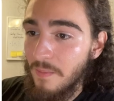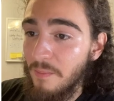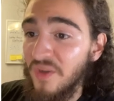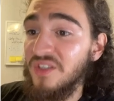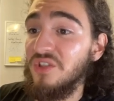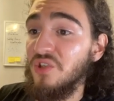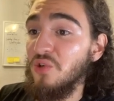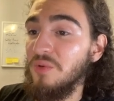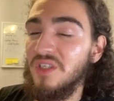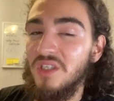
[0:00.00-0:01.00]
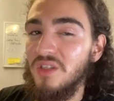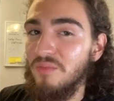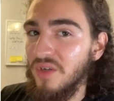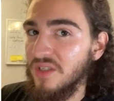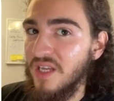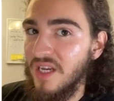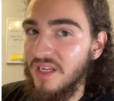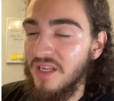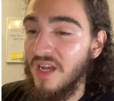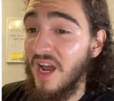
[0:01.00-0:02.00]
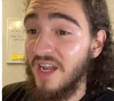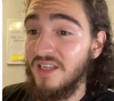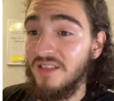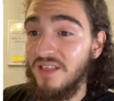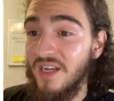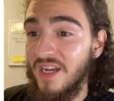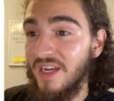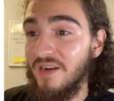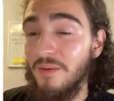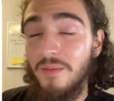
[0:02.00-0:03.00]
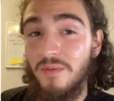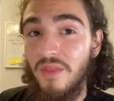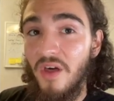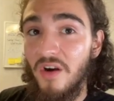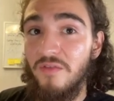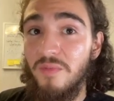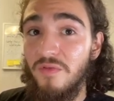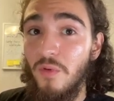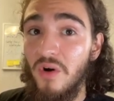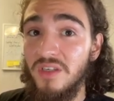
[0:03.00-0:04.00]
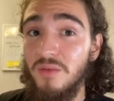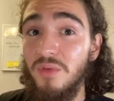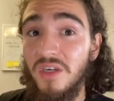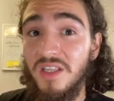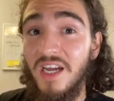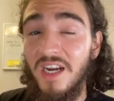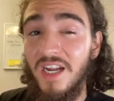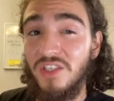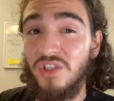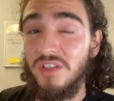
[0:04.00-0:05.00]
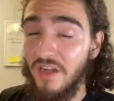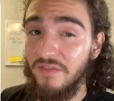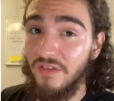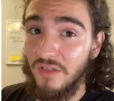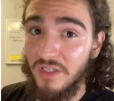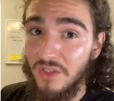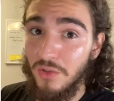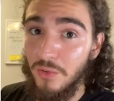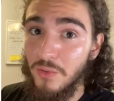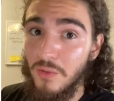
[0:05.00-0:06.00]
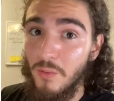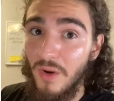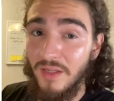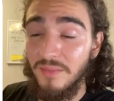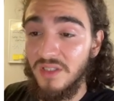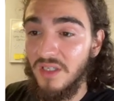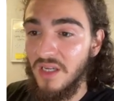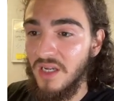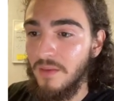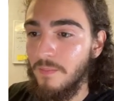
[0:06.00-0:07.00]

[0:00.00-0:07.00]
must do, because it's a book that I had thought of before as a book that I should definitely do while I'm studying.